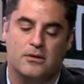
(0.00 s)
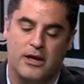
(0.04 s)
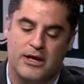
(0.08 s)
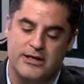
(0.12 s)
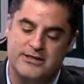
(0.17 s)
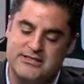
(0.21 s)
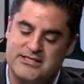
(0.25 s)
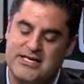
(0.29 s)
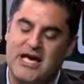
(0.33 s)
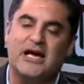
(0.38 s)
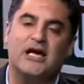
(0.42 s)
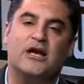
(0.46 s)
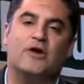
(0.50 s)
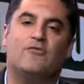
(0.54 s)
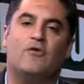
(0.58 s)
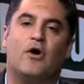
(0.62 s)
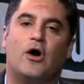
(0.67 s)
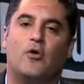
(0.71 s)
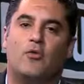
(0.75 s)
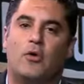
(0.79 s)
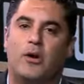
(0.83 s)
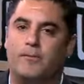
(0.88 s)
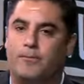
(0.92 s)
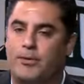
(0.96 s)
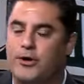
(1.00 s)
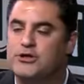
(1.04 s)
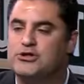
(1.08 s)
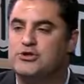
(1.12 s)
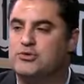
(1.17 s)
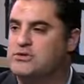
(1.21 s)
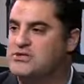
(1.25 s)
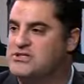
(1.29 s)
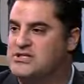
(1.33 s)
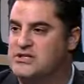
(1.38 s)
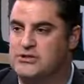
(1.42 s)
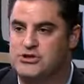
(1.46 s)
And second of all, when Bush
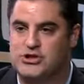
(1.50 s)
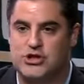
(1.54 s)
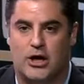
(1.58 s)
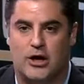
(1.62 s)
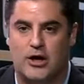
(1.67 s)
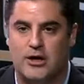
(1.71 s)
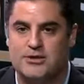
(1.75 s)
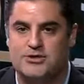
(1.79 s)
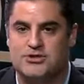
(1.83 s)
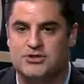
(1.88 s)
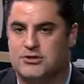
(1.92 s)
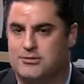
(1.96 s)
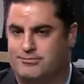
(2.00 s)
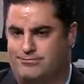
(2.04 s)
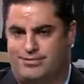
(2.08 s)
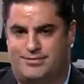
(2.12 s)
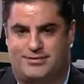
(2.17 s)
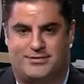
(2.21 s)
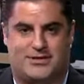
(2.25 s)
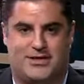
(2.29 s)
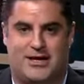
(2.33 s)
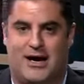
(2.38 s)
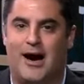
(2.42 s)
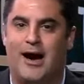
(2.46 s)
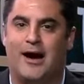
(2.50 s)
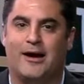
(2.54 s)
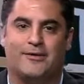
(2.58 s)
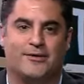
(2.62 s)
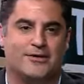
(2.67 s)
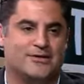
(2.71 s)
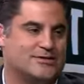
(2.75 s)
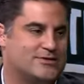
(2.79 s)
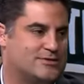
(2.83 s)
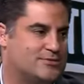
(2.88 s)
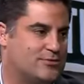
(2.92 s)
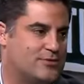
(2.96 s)
was in charge,
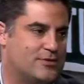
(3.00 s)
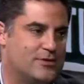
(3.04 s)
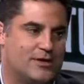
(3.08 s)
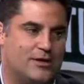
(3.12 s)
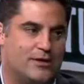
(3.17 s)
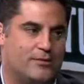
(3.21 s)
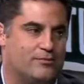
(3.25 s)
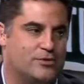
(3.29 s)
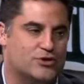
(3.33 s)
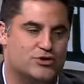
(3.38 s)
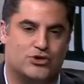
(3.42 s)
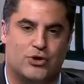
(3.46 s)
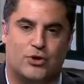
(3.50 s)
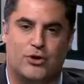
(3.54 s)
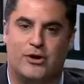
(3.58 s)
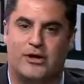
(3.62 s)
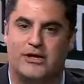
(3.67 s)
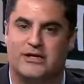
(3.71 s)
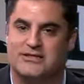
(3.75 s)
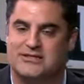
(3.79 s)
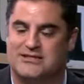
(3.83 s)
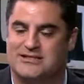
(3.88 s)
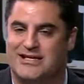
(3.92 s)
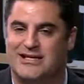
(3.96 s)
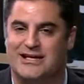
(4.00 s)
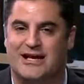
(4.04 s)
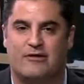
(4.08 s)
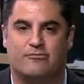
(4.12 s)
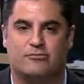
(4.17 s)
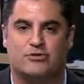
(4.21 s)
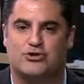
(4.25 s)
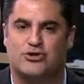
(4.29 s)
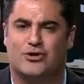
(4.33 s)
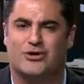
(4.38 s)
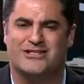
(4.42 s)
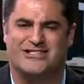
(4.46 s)
Congress, he had majorities, didn't have
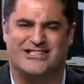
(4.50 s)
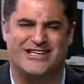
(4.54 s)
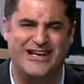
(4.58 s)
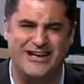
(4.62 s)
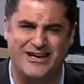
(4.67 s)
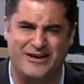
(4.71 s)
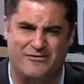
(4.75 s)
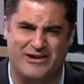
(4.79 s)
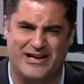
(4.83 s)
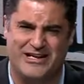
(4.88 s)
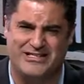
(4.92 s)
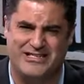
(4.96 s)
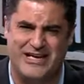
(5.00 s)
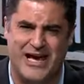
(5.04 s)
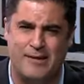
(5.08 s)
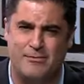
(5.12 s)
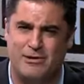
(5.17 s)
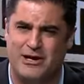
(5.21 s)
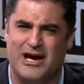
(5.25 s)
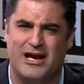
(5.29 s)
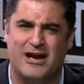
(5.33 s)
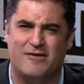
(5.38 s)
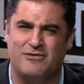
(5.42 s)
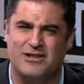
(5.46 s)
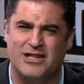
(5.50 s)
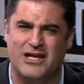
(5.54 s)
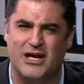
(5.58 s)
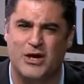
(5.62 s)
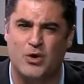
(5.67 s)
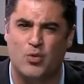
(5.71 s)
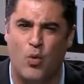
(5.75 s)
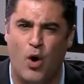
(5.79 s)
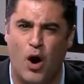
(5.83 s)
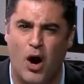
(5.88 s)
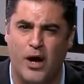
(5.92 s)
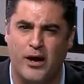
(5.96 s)
majorities, he didn't give a damn, he got everything
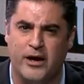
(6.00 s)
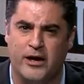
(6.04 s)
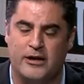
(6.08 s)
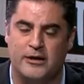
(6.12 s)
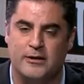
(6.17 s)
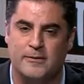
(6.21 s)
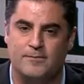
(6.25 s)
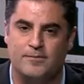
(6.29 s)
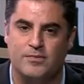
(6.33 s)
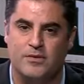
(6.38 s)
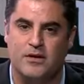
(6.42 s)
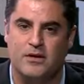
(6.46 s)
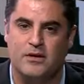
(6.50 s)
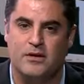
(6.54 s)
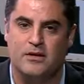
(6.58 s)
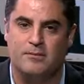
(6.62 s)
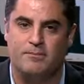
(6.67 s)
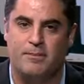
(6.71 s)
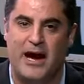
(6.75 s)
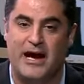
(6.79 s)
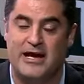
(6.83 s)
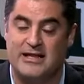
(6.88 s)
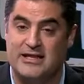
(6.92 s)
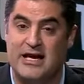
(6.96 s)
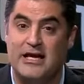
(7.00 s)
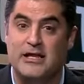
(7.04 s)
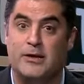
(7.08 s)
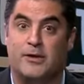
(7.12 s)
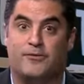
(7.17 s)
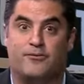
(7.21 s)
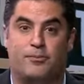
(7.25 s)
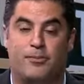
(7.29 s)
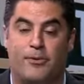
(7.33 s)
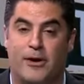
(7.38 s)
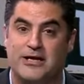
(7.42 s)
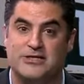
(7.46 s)
he wanted. Back then,
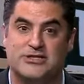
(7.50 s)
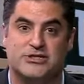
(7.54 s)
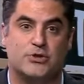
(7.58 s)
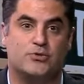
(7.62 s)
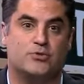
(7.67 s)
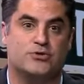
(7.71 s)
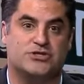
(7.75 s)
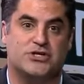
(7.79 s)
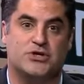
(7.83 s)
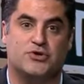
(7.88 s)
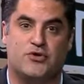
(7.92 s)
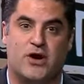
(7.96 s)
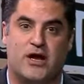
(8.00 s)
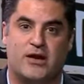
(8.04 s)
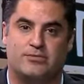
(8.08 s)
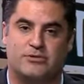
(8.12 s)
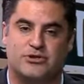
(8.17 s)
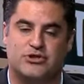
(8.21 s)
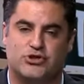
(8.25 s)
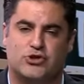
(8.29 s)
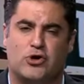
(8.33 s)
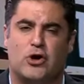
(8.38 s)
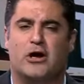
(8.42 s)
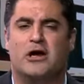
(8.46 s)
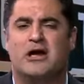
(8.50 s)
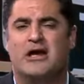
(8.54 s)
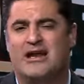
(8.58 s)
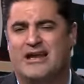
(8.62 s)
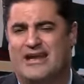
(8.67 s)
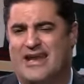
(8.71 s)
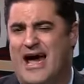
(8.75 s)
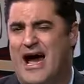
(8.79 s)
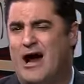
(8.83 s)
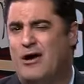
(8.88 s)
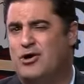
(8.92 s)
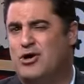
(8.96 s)
the president was incredibly strong.
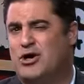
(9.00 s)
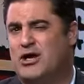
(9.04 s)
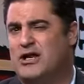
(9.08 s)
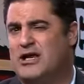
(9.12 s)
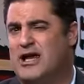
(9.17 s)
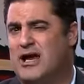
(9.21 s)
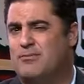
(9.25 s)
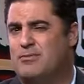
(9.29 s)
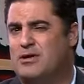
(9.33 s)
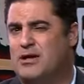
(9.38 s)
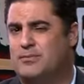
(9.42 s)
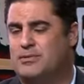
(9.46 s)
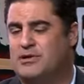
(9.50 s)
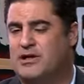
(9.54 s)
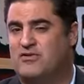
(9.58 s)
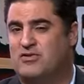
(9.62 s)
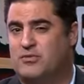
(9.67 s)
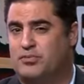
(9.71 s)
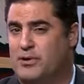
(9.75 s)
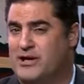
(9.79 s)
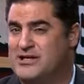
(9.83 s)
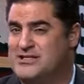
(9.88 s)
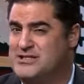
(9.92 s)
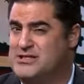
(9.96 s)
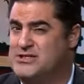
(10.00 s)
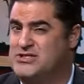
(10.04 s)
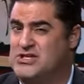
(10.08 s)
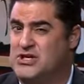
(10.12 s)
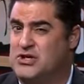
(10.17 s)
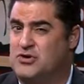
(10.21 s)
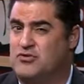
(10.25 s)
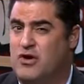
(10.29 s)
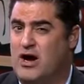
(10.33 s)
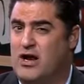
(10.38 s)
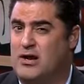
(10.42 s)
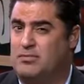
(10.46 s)
Now you're going to get me to believe the president is
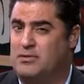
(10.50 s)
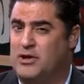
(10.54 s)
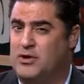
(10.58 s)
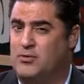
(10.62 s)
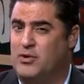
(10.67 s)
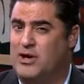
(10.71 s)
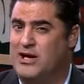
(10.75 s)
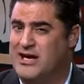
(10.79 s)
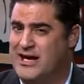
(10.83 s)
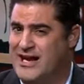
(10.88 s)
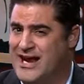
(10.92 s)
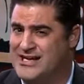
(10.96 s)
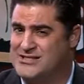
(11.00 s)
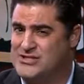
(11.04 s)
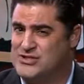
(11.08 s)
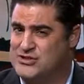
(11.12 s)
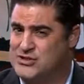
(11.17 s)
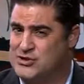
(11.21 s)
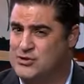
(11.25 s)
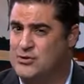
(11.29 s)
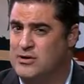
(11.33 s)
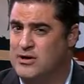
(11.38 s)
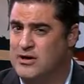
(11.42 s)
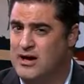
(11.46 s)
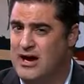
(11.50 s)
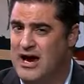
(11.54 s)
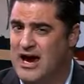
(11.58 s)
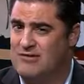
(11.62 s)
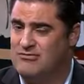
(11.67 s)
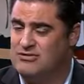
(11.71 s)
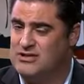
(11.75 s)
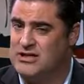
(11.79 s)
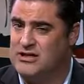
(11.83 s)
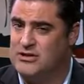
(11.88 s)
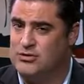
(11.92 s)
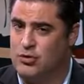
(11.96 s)
incredibly weak and has to do
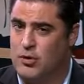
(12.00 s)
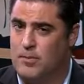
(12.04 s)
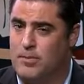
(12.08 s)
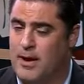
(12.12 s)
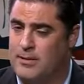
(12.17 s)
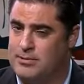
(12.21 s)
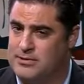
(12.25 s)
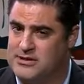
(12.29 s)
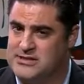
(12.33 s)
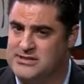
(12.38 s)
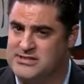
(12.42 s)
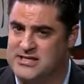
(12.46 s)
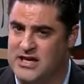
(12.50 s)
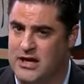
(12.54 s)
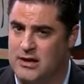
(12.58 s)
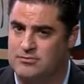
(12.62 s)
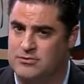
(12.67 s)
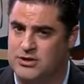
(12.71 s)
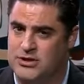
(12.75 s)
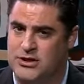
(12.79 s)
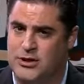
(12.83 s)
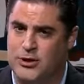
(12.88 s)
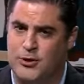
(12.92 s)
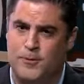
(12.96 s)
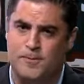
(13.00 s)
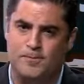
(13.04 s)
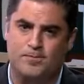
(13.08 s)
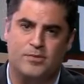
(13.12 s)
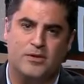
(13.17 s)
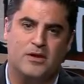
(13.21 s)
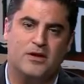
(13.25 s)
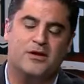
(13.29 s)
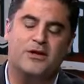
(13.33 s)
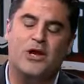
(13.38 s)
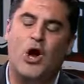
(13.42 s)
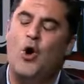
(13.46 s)
everything the Republicans tell him to do?
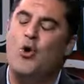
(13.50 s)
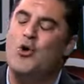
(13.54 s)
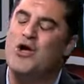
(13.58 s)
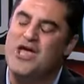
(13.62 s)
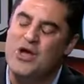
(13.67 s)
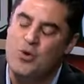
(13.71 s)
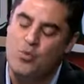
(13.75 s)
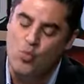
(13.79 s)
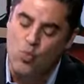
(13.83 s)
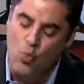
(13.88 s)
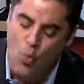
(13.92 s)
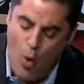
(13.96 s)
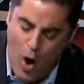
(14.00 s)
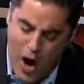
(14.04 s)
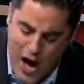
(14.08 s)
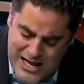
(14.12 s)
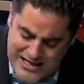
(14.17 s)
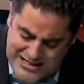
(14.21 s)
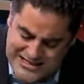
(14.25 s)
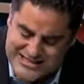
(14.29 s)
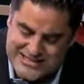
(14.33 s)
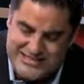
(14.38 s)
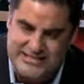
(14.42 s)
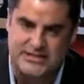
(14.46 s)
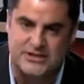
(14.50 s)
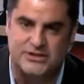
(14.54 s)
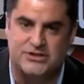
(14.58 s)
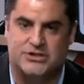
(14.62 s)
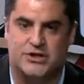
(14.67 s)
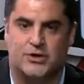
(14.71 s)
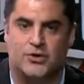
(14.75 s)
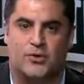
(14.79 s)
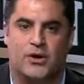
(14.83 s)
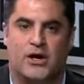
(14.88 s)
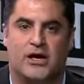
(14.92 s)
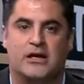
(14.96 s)
No, he wants to
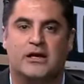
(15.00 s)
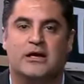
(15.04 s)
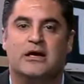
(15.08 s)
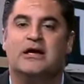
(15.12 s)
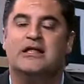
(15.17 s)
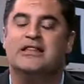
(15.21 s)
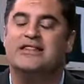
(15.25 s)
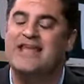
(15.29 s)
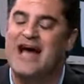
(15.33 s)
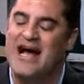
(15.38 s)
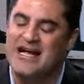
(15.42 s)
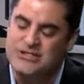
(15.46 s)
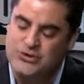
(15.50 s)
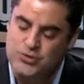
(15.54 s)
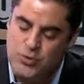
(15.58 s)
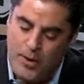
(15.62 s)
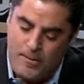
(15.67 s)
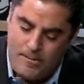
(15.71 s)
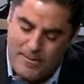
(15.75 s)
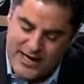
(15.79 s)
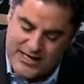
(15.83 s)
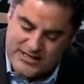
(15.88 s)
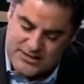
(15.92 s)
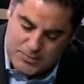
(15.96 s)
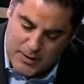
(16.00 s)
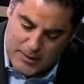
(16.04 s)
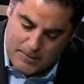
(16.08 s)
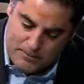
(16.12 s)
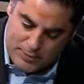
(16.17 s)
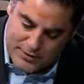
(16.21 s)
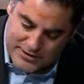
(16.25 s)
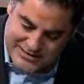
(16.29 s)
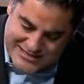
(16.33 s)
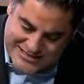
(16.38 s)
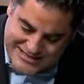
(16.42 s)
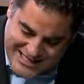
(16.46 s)
do it. That's what makes me
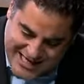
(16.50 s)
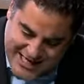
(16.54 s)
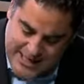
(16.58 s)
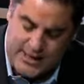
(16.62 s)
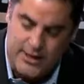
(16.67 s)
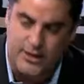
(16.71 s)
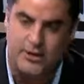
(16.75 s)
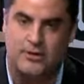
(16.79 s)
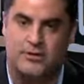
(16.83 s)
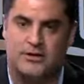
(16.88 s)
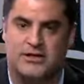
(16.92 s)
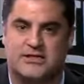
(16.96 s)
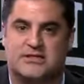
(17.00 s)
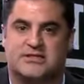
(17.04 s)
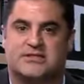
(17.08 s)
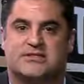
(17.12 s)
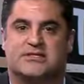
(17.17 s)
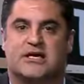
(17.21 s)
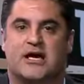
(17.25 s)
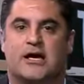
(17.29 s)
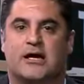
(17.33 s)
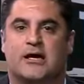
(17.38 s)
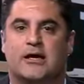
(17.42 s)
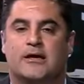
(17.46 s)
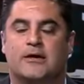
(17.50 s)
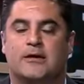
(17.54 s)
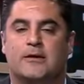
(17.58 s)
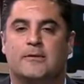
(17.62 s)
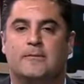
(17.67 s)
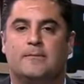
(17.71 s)
particularly sick.